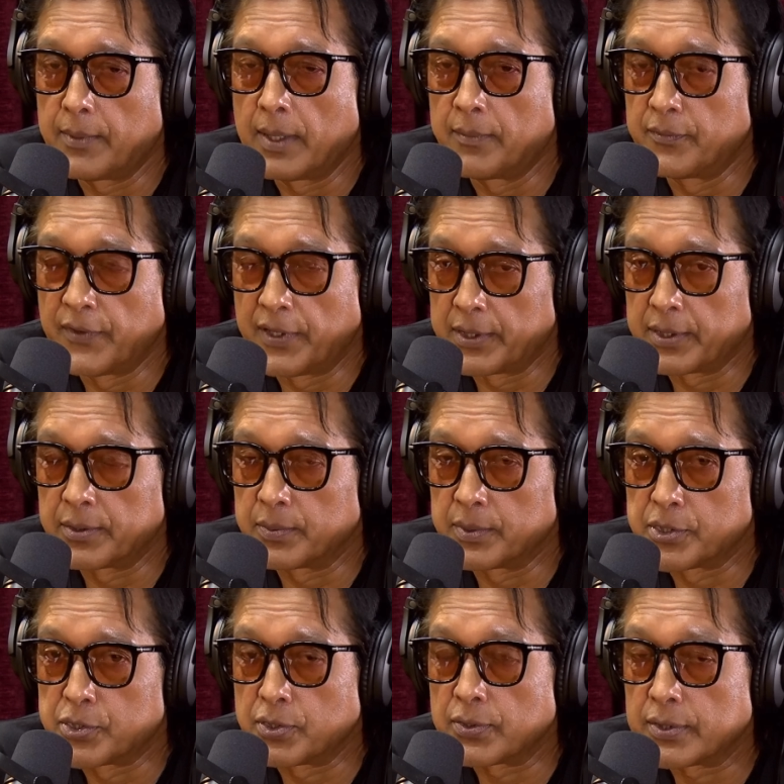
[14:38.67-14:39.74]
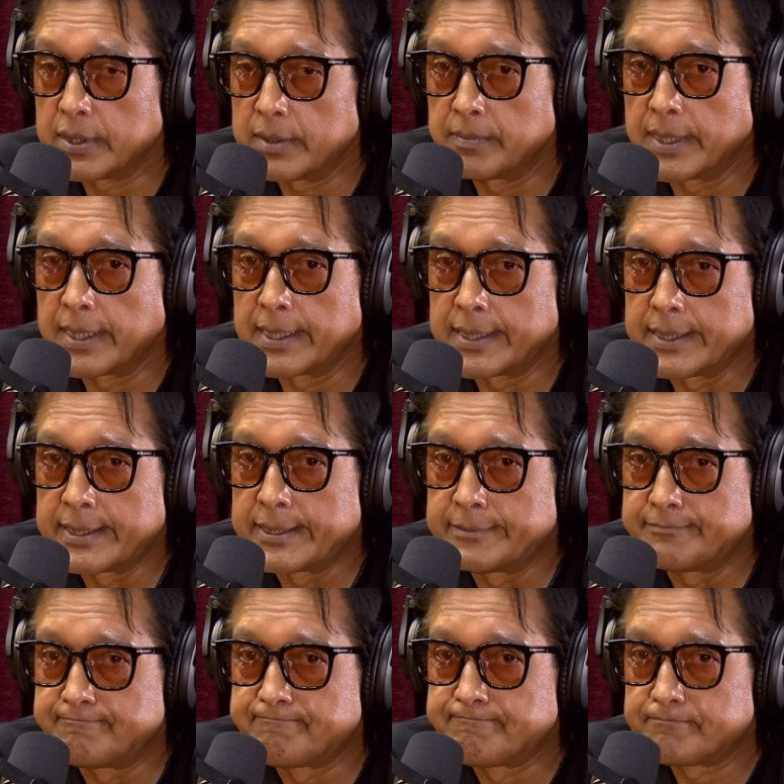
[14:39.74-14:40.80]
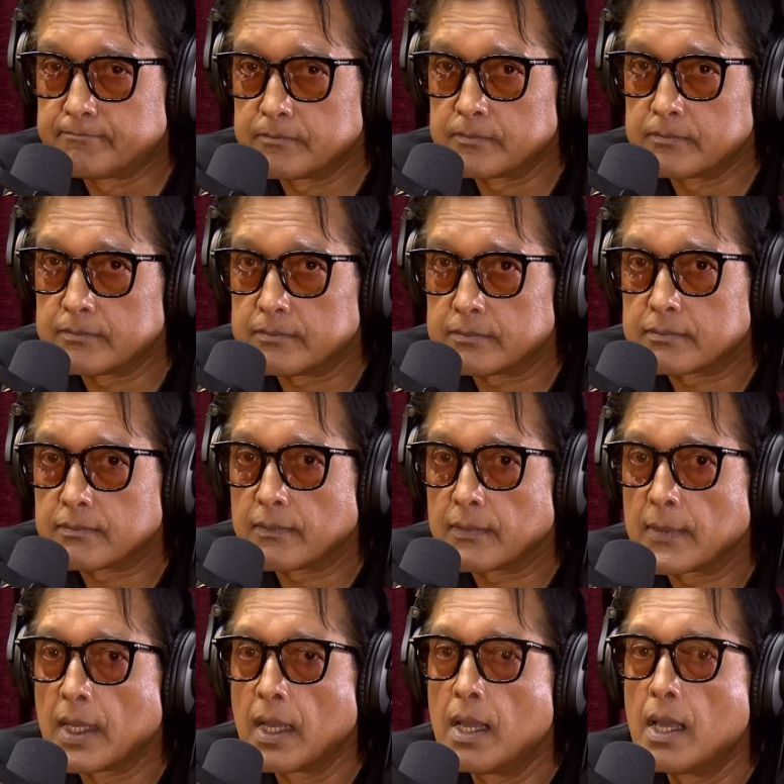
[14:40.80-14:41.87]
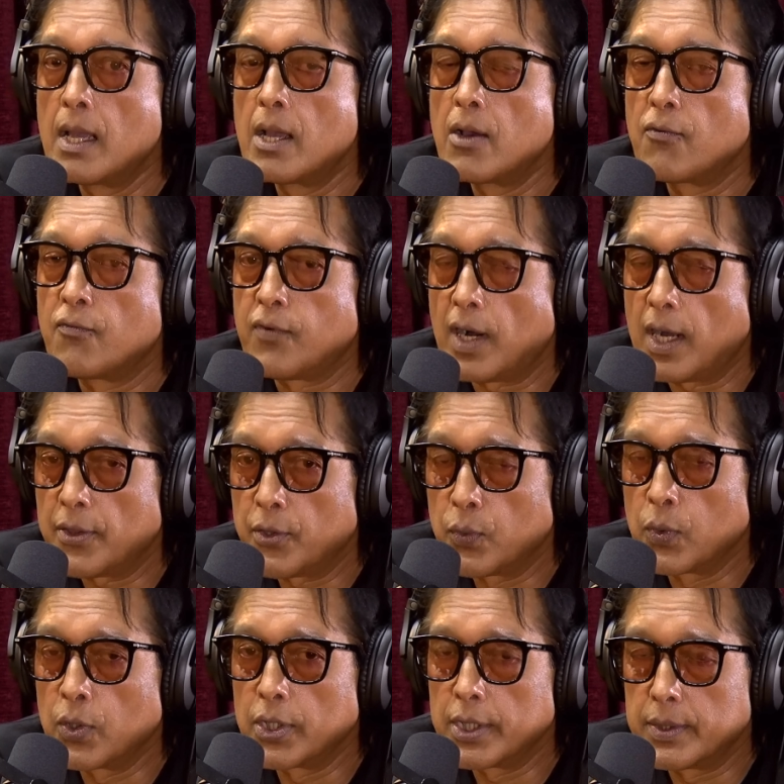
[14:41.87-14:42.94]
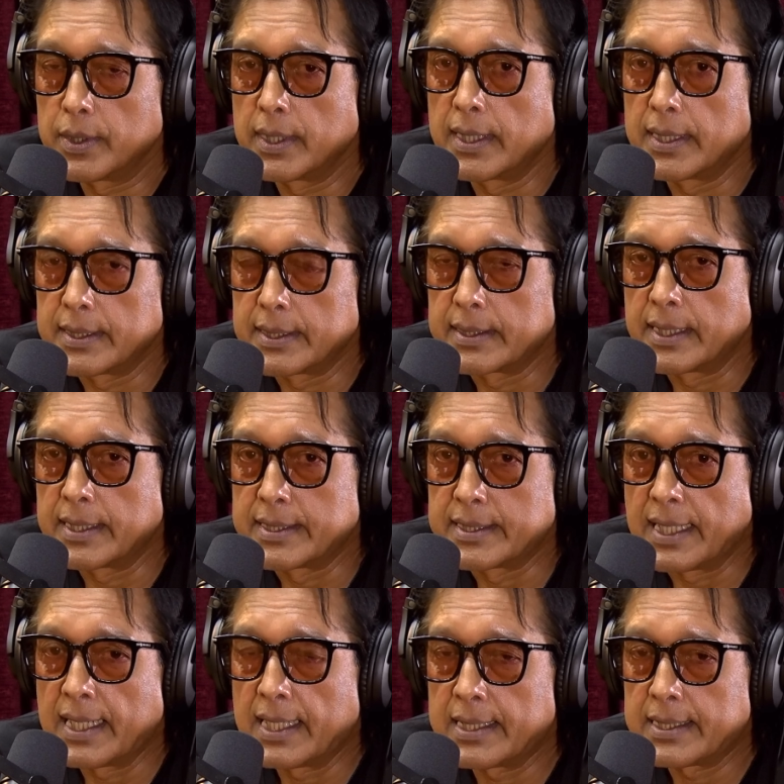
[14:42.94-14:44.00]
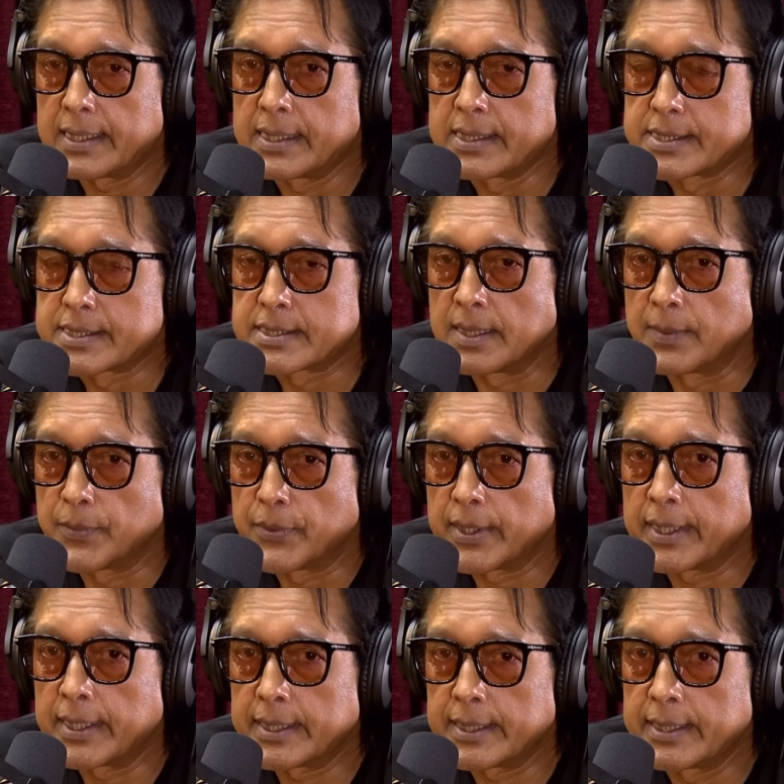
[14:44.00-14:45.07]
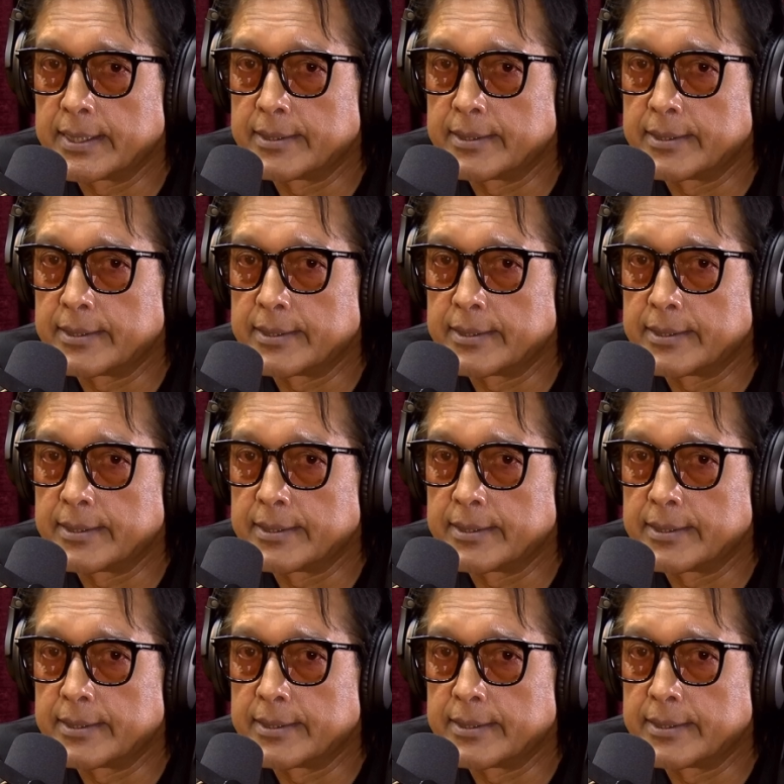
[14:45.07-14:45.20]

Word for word: very good with children, but. Being a great dad. Fatherhood and dad is something,